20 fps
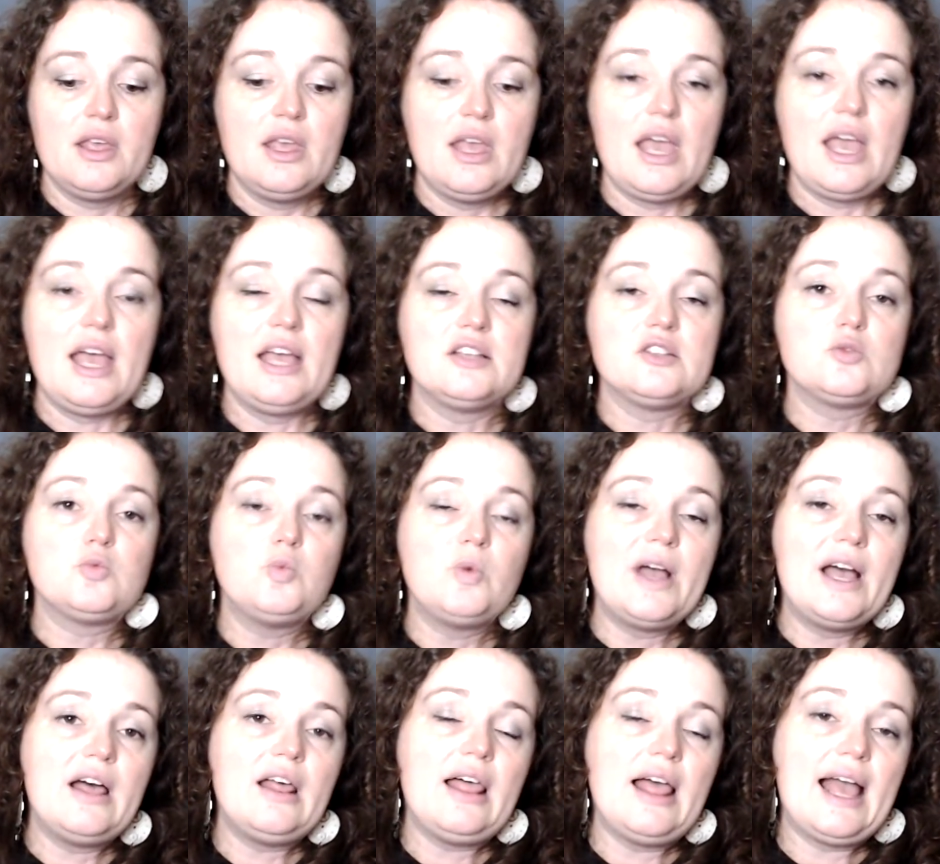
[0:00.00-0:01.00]
as
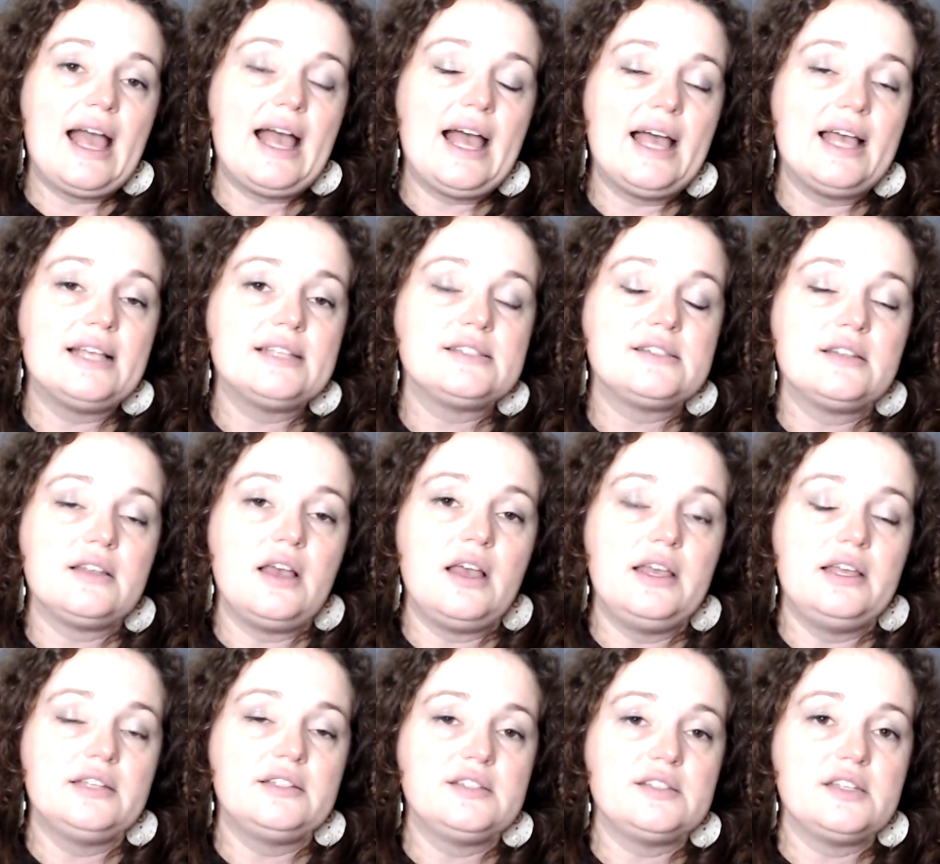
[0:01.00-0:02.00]
well as
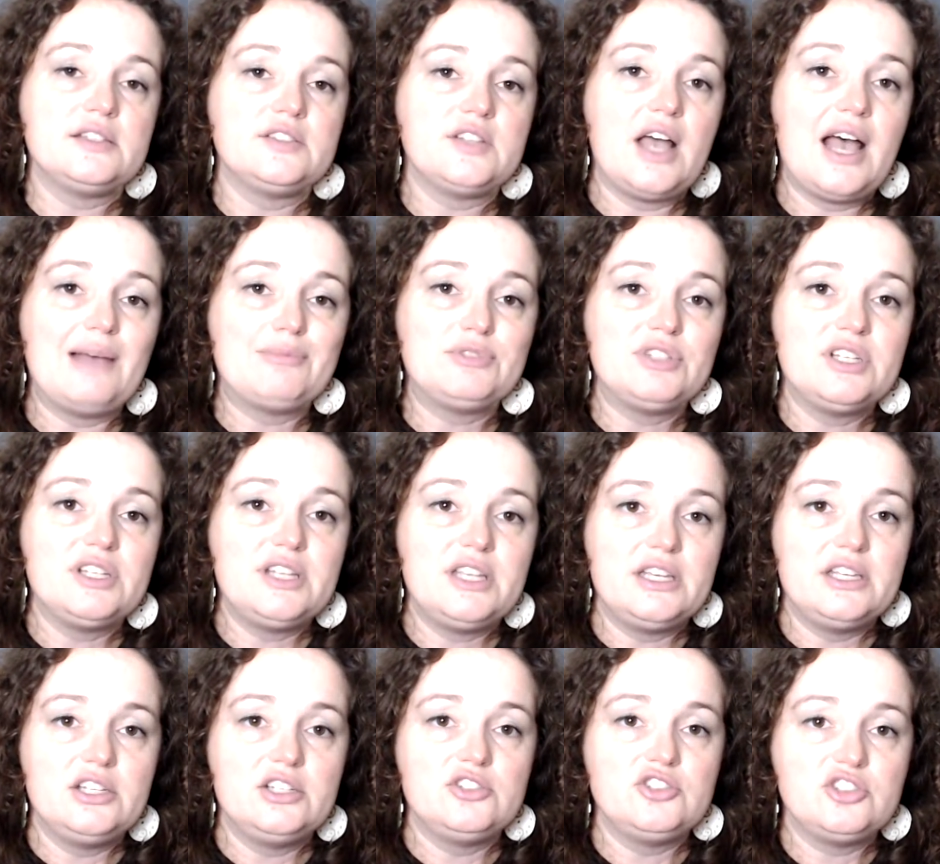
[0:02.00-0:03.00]
it's adopted
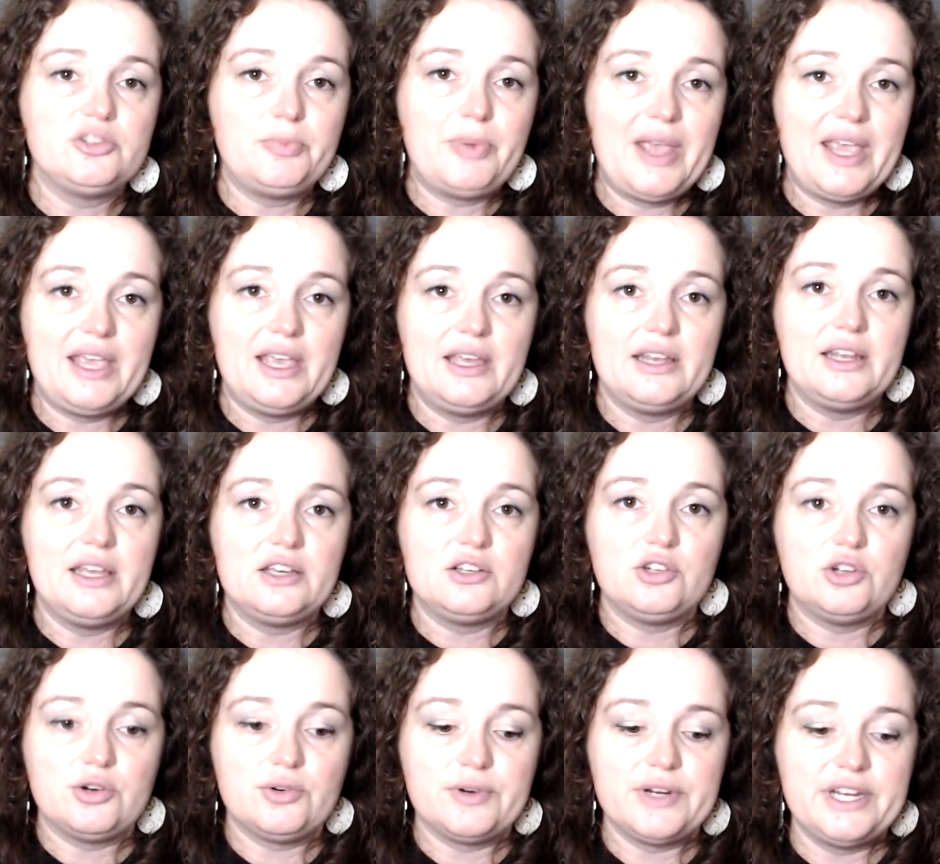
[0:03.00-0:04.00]
in Japan and
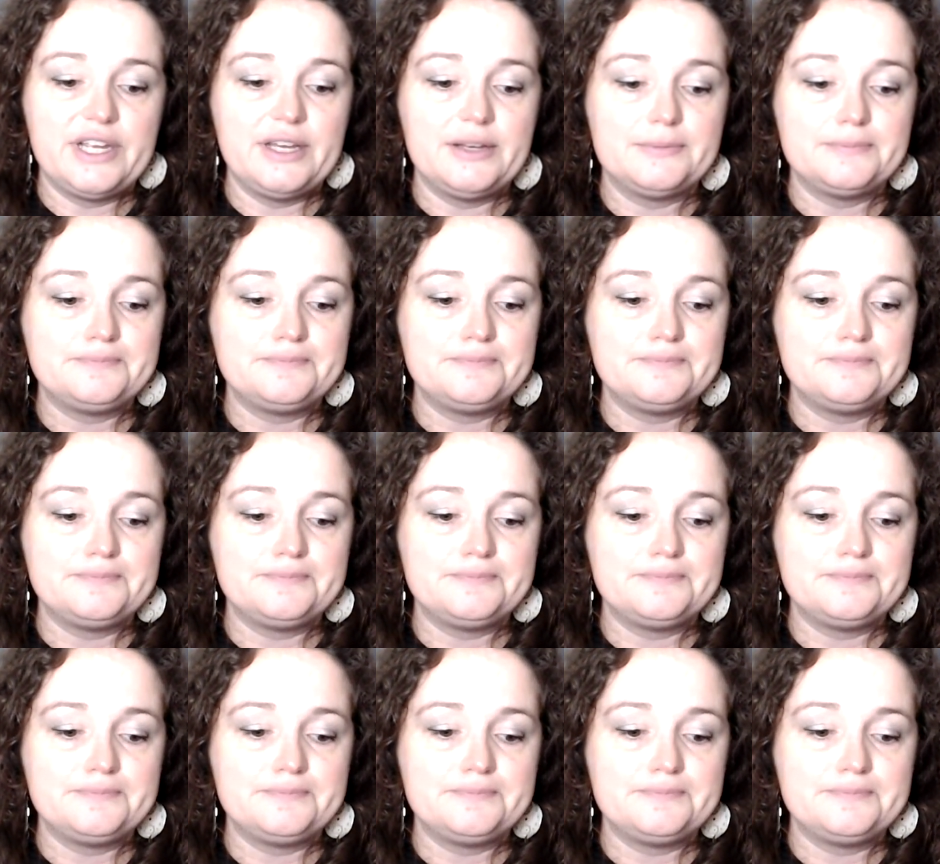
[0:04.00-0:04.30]
Korea.